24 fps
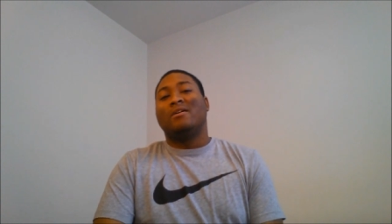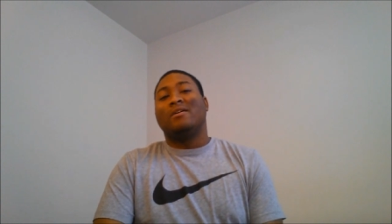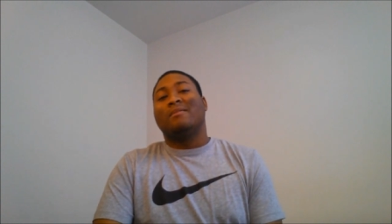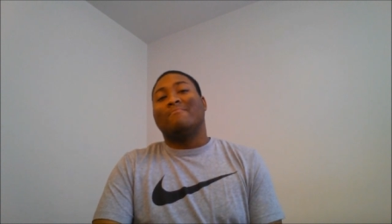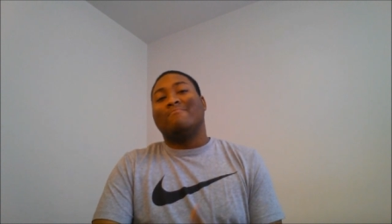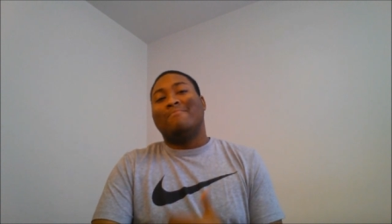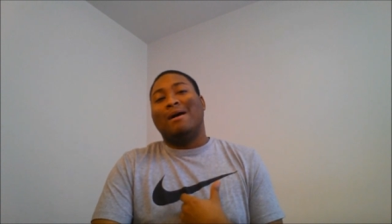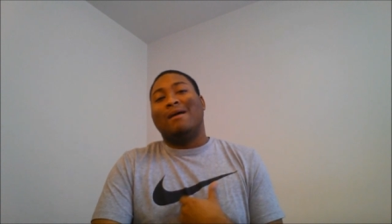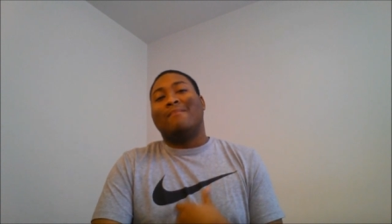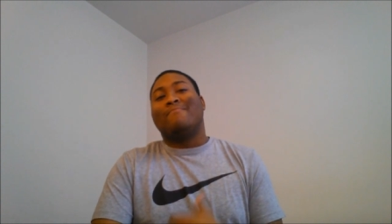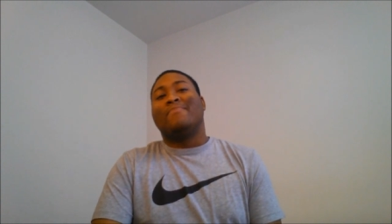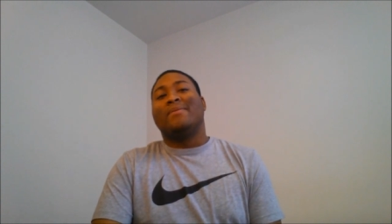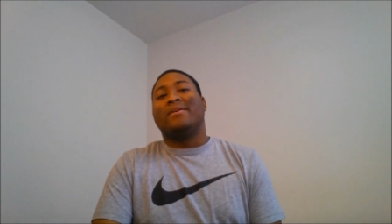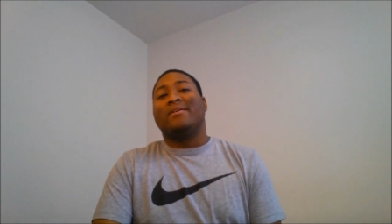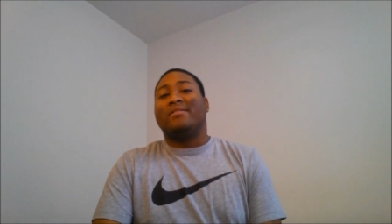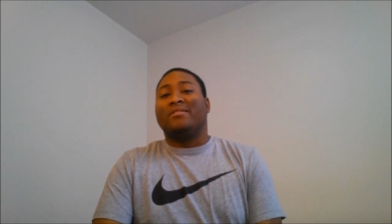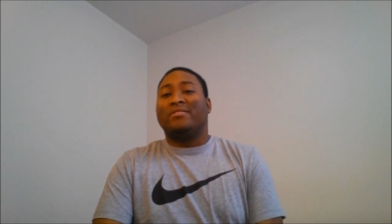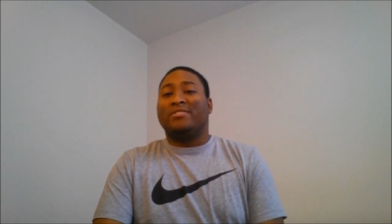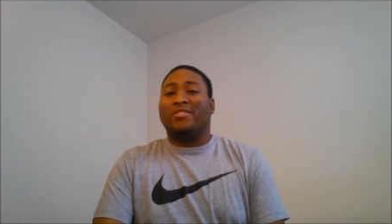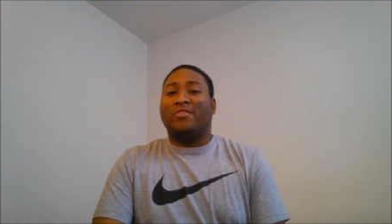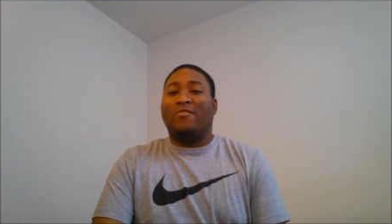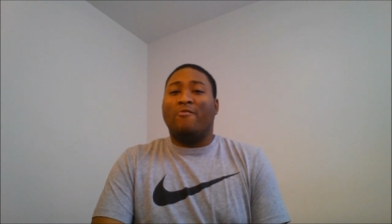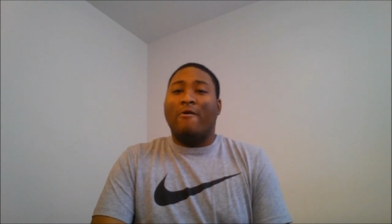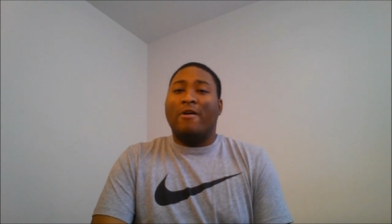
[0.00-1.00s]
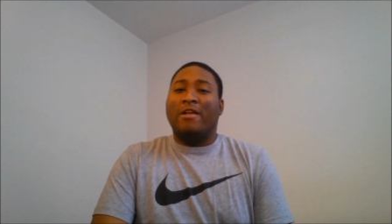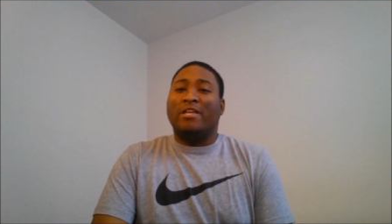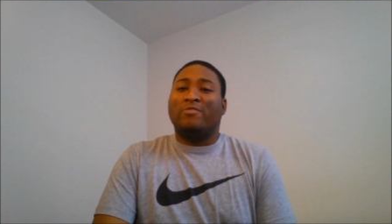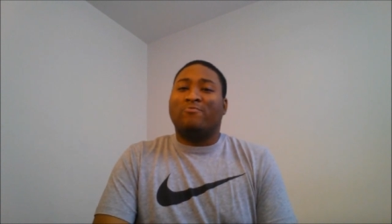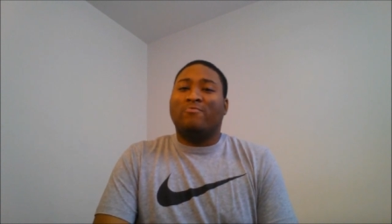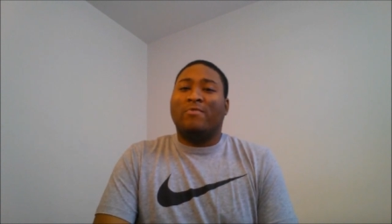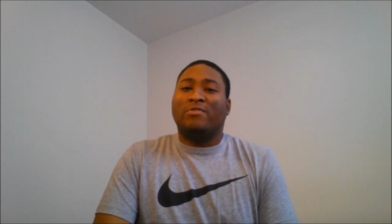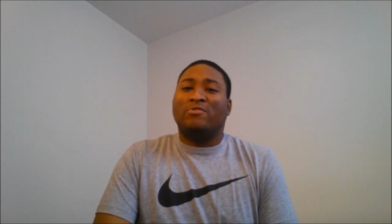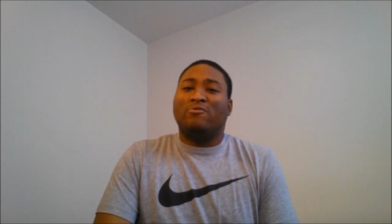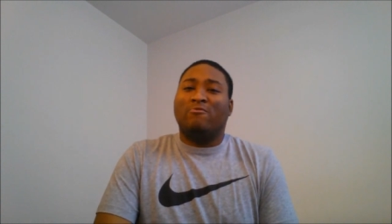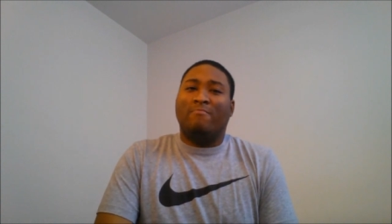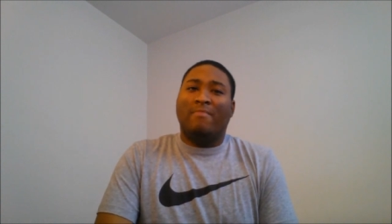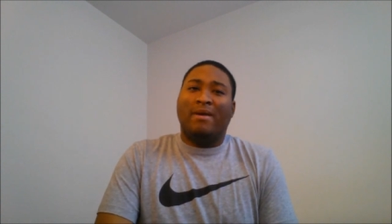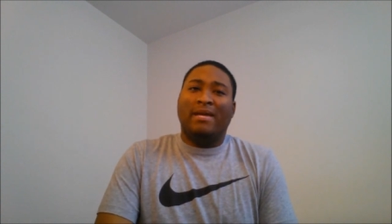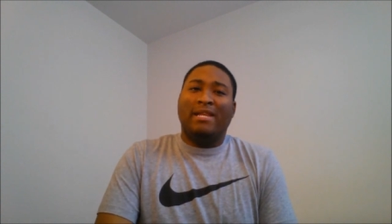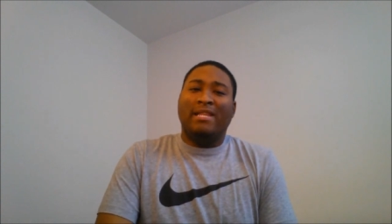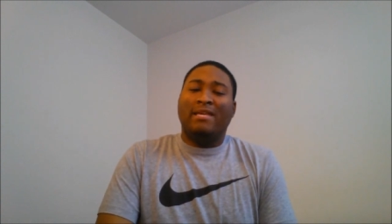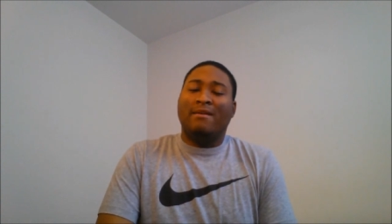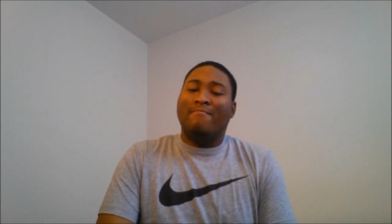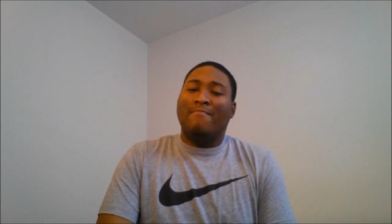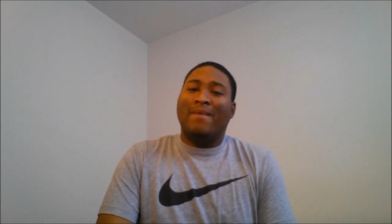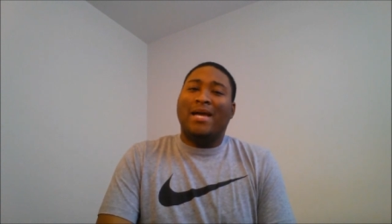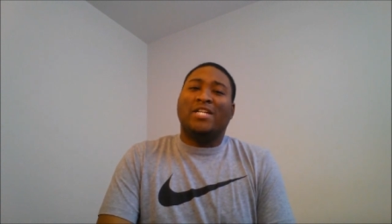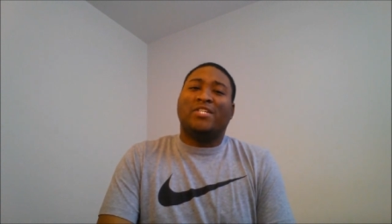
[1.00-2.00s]
in my opinion, is the greatest
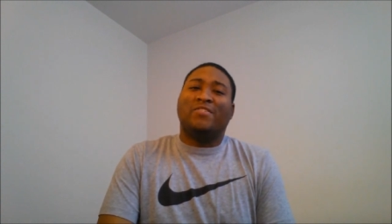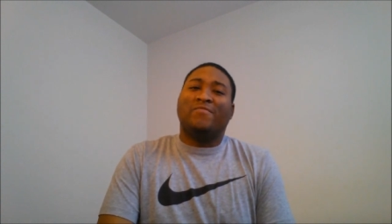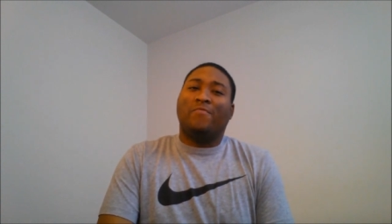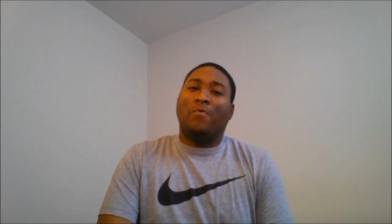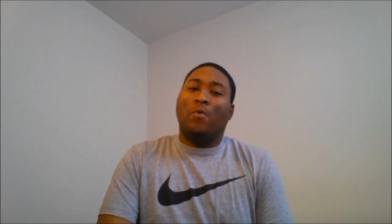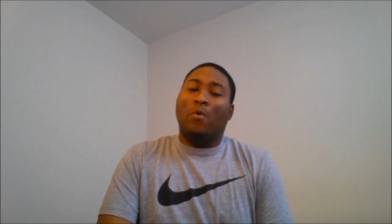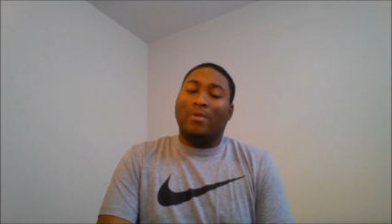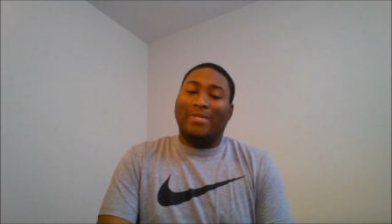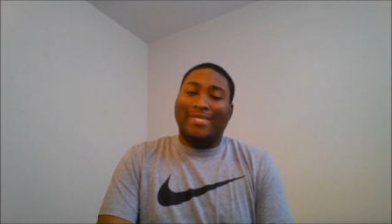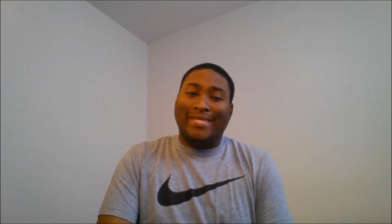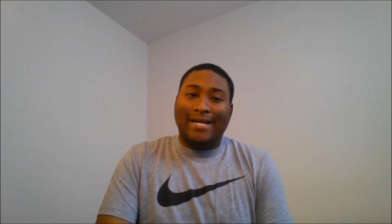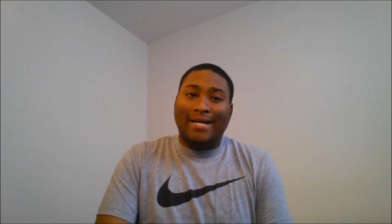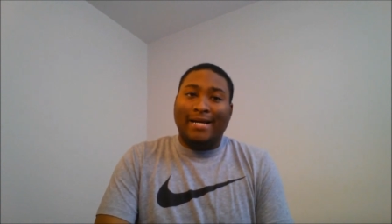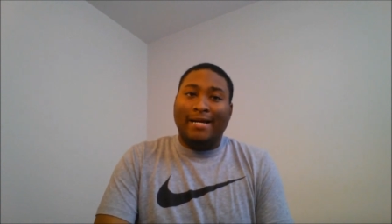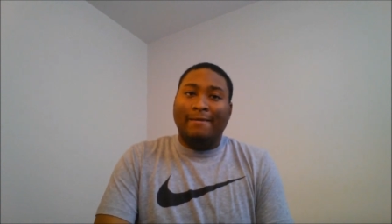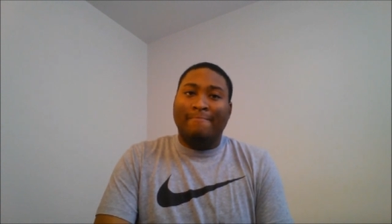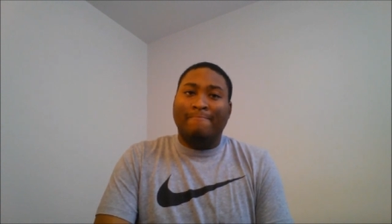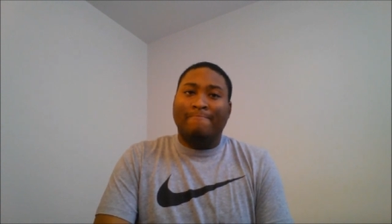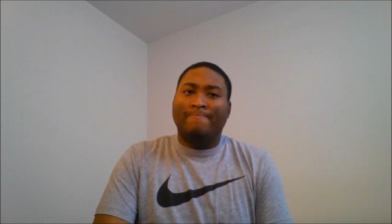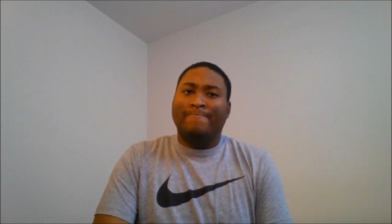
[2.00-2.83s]
WrestleMania match of all time.